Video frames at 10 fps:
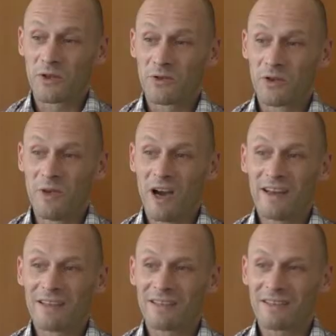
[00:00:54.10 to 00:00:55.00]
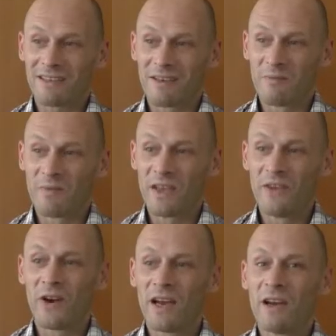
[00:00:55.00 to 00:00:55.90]
To be honest,
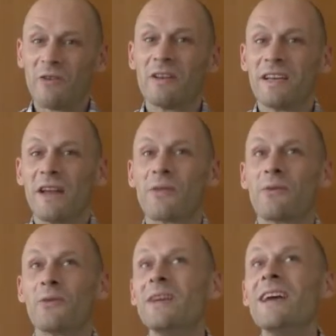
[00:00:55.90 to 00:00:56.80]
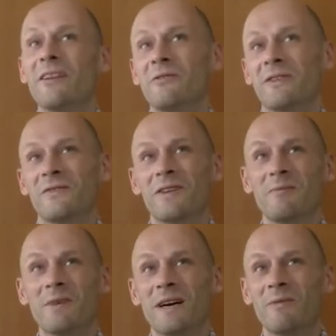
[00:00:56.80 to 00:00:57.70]
if I only got 300 of
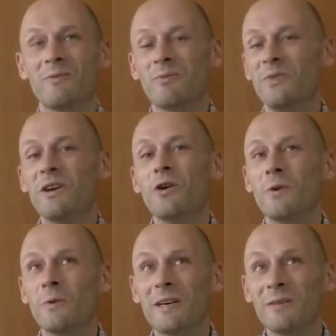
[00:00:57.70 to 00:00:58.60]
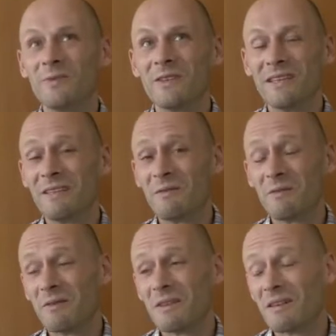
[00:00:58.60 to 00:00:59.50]
them, I would be overwhelmed, and
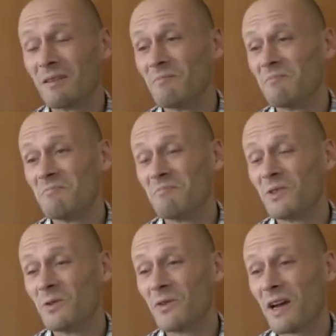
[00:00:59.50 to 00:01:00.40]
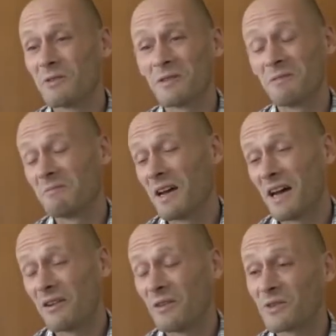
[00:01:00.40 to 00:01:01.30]
2,000,
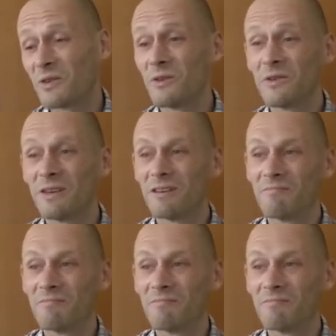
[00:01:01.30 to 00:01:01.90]
I don't know. So,